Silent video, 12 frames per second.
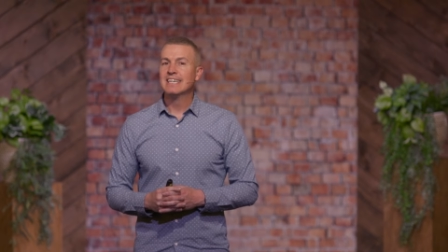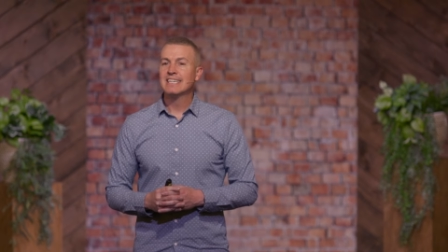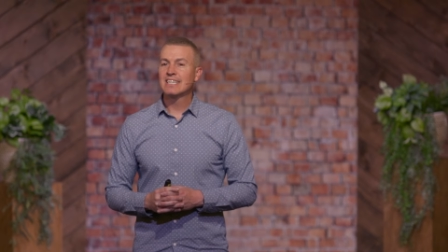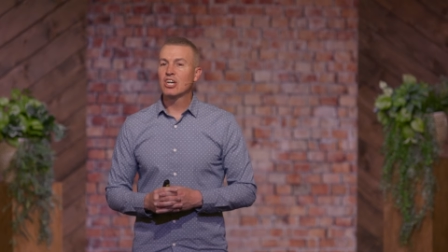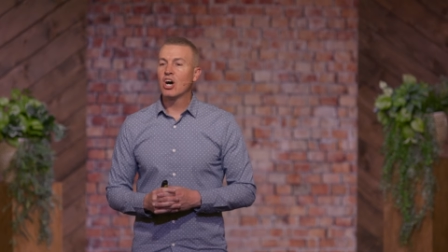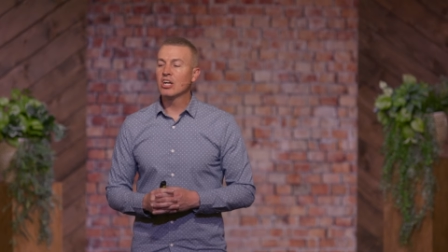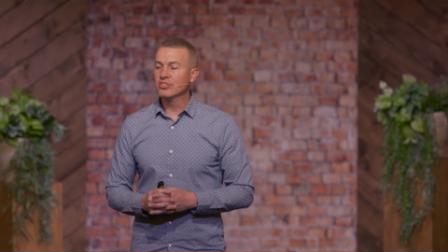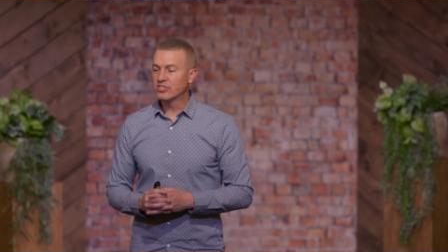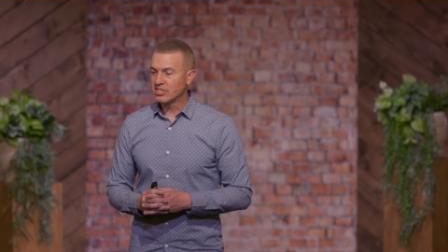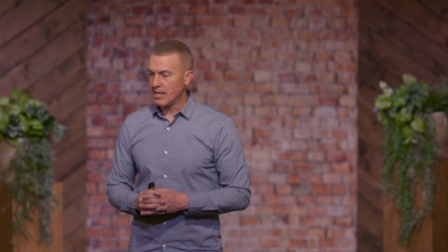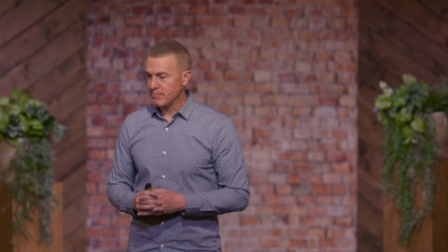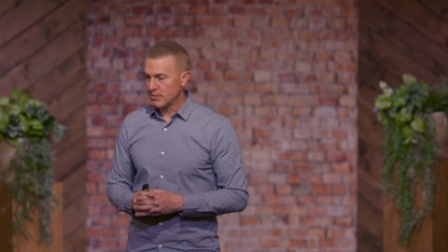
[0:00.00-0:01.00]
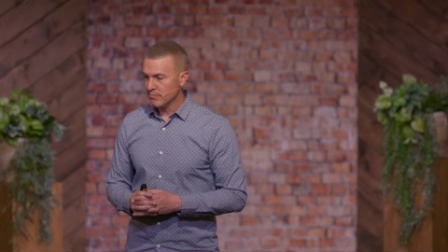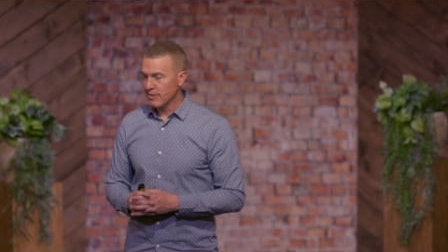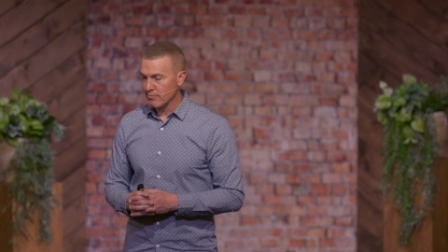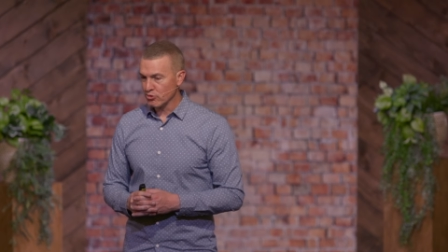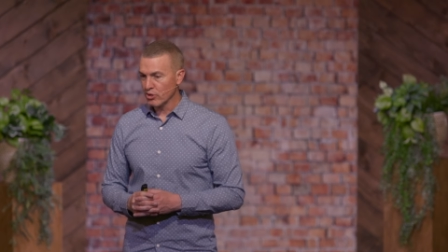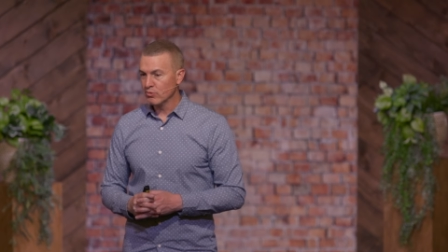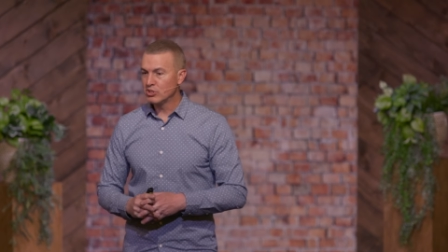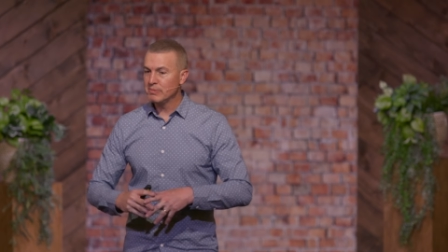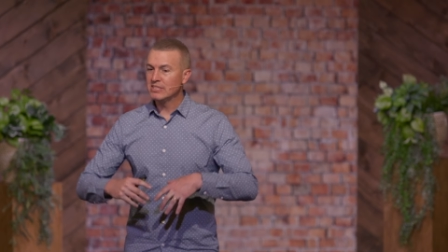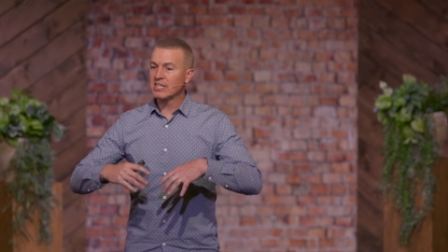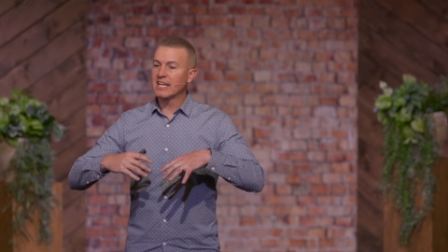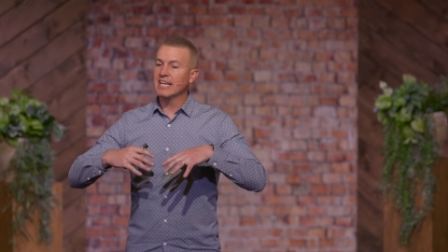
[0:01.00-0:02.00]
concept memory, which
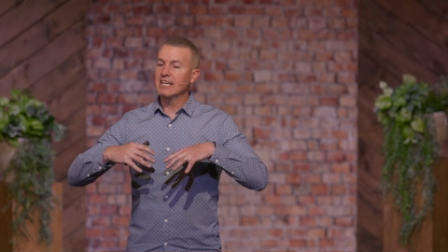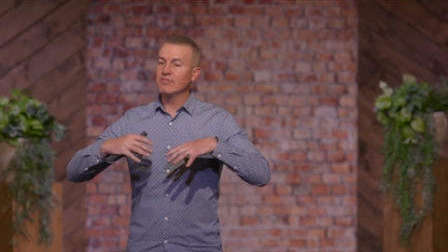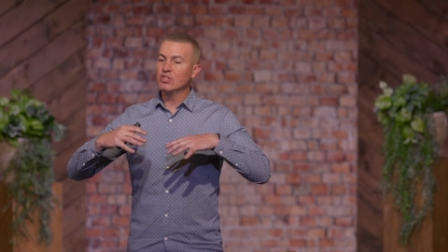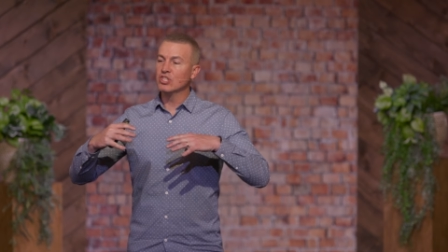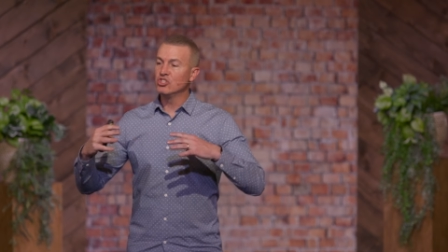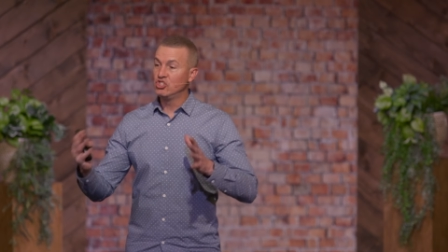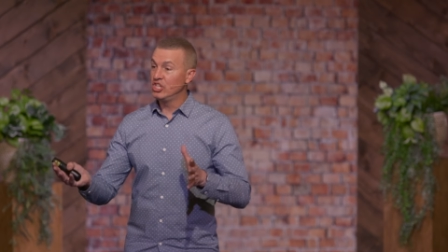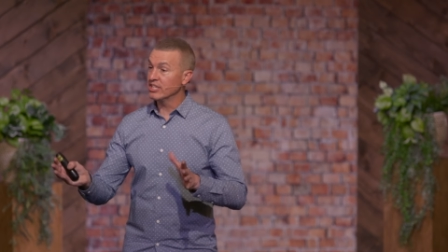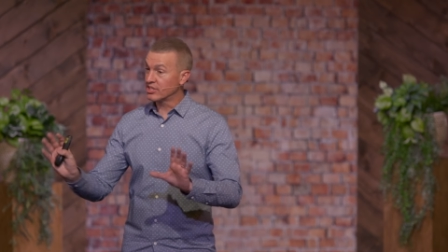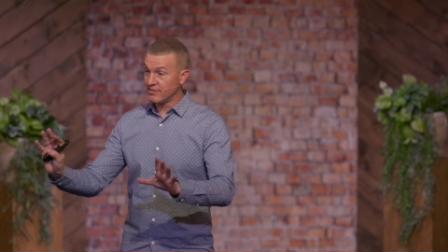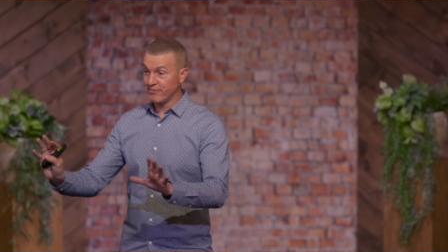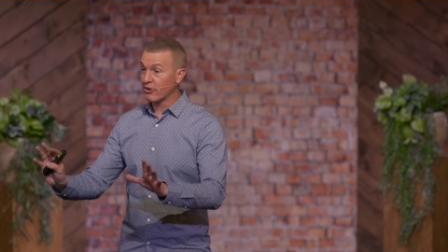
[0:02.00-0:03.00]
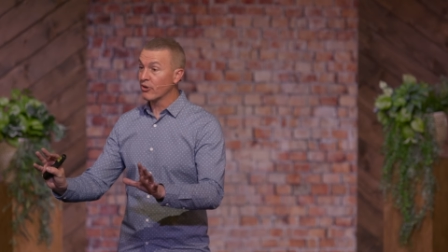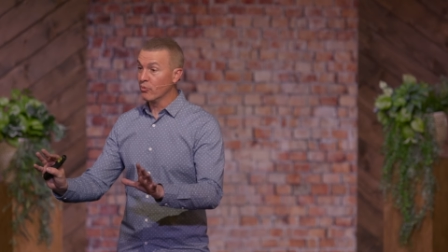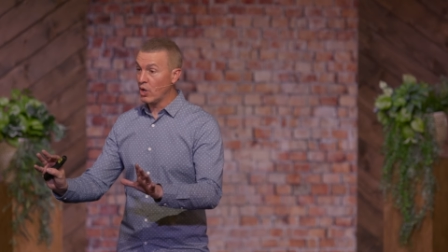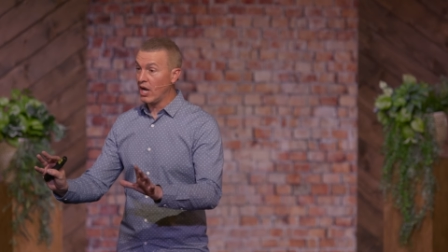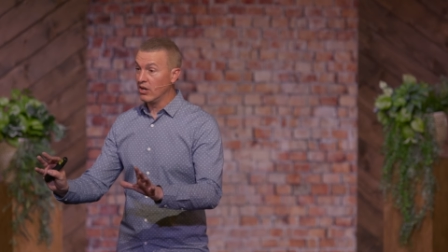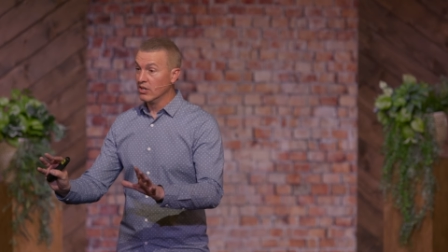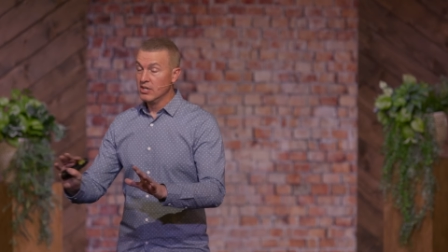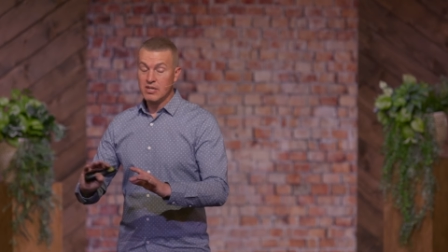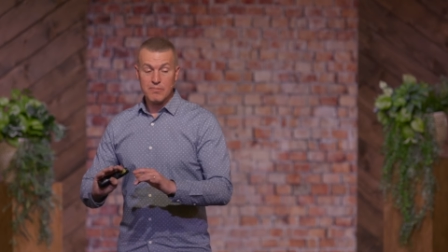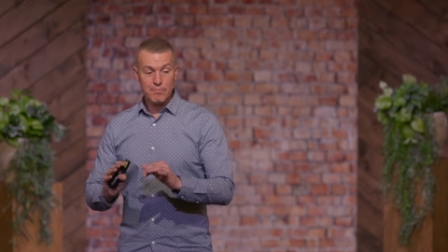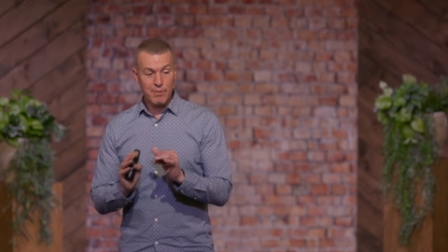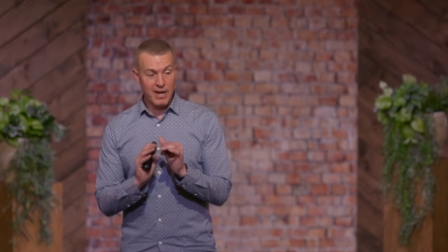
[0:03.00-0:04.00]
means I can give you the gist very well,
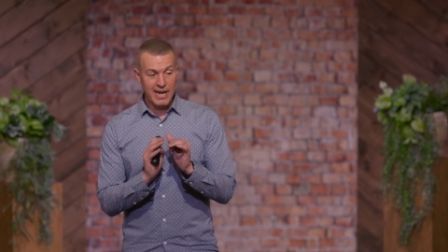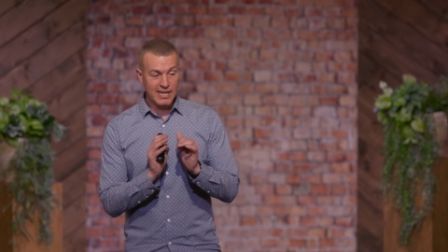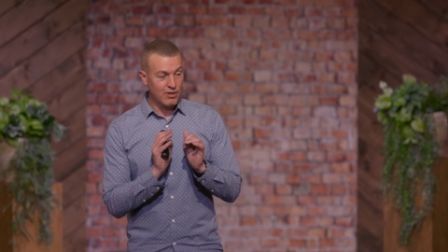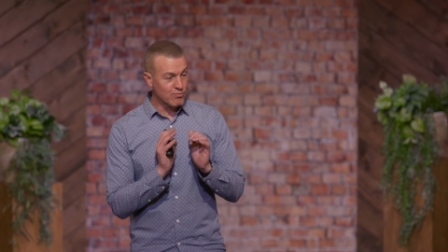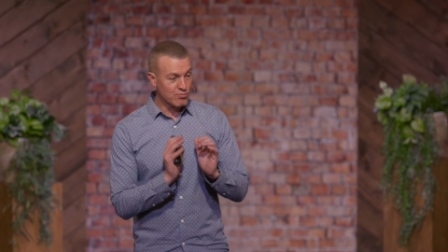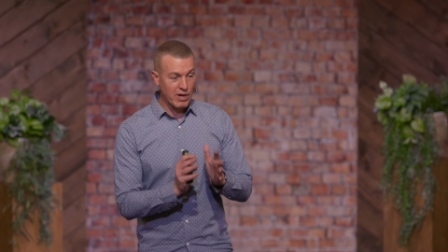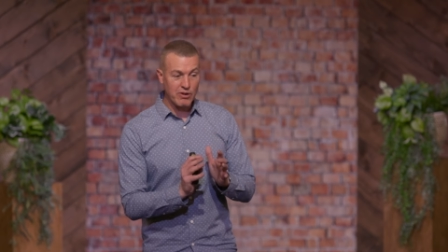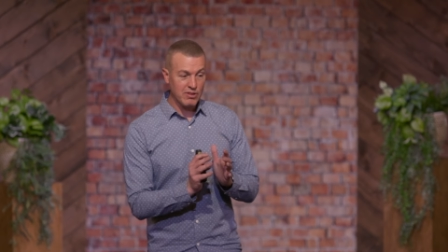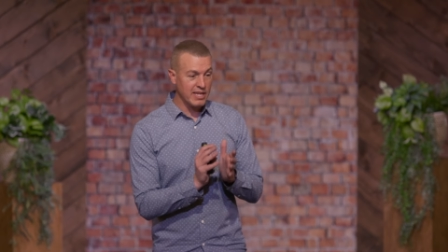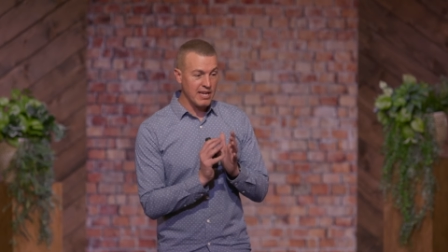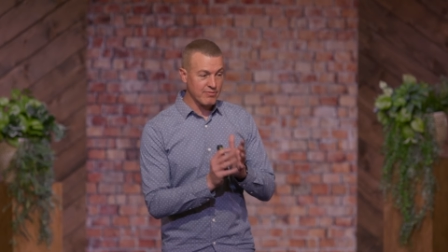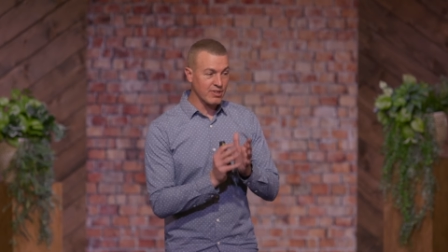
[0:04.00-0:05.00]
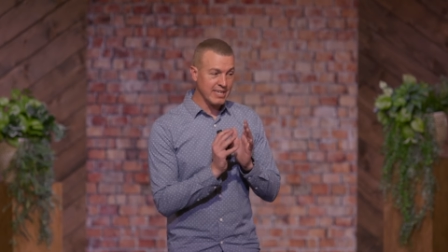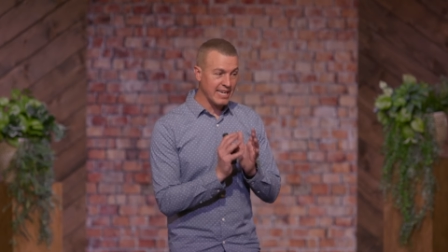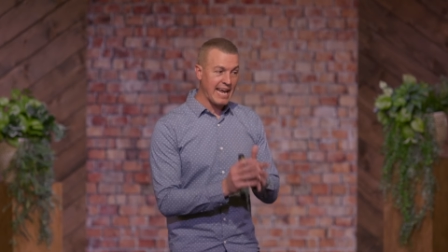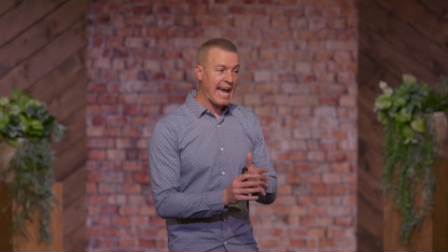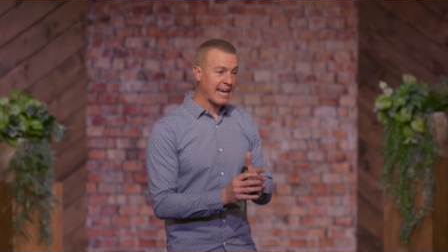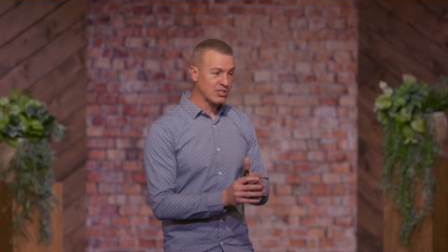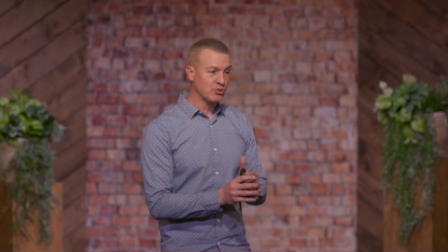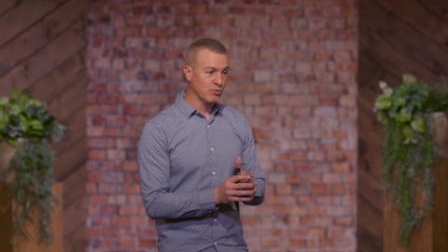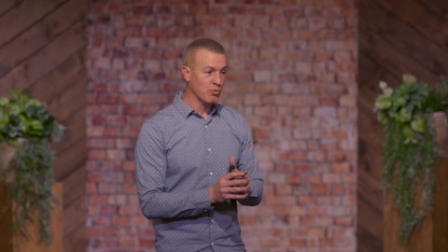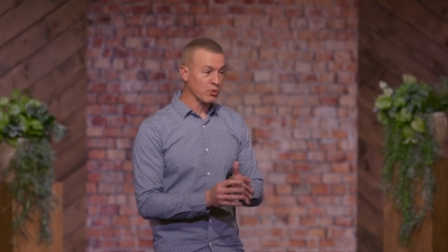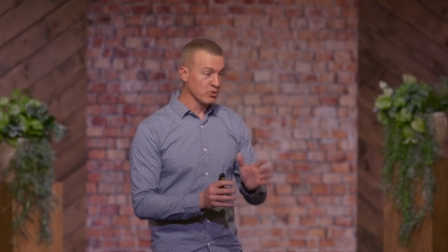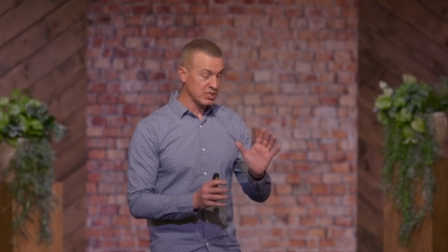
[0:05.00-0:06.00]
but I can rarely ever get
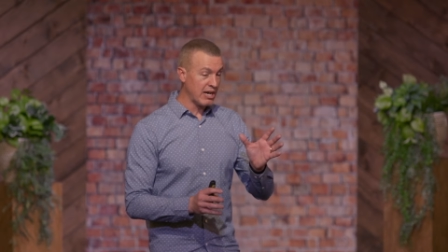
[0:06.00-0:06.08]
actual words.